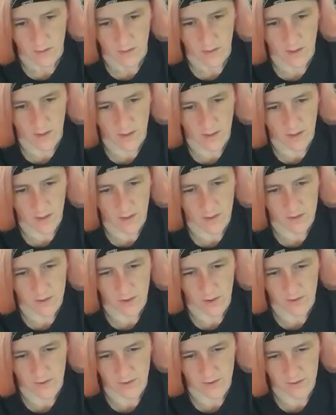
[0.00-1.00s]

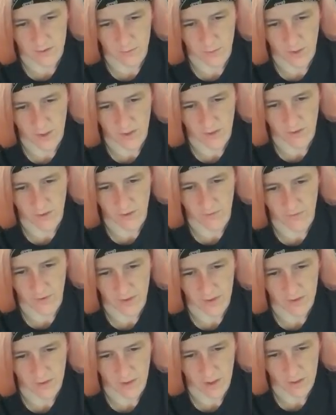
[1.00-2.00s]
Sean says, well, I don't know
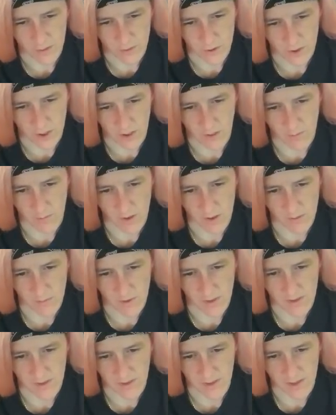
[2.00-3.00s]
if I go to Aquashella. I'm already
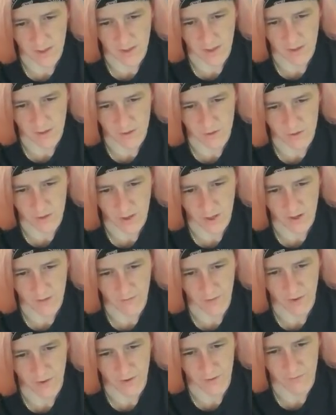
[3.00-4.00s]
making the 8-hour
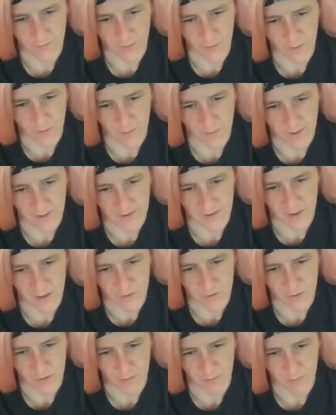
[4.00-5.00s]
drive. I don't know if I want to make
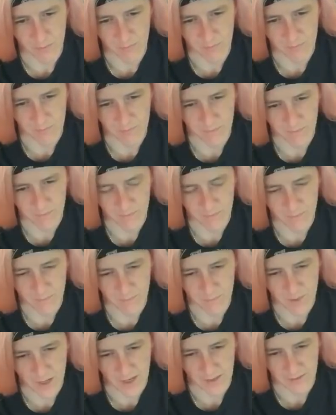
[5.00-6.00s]
that trip
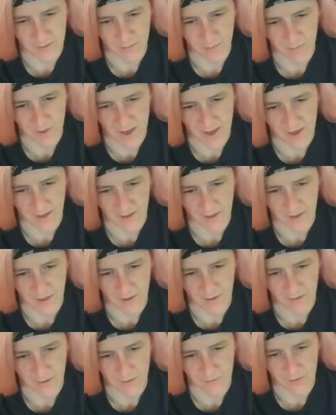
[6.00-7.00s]
back to back, and I
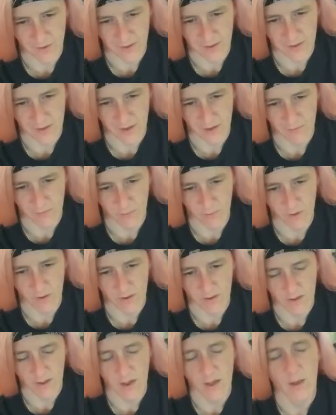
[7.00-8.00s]
don't know if I can get off
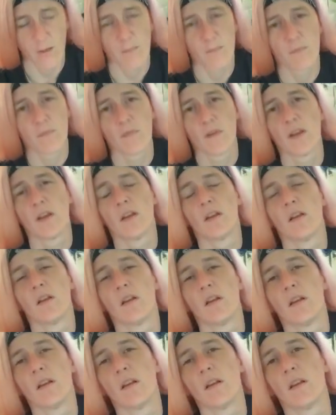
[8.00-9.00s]
work.
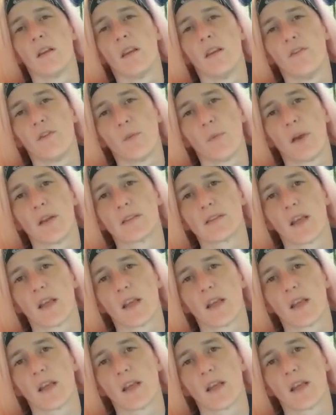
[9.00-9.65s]
Live your best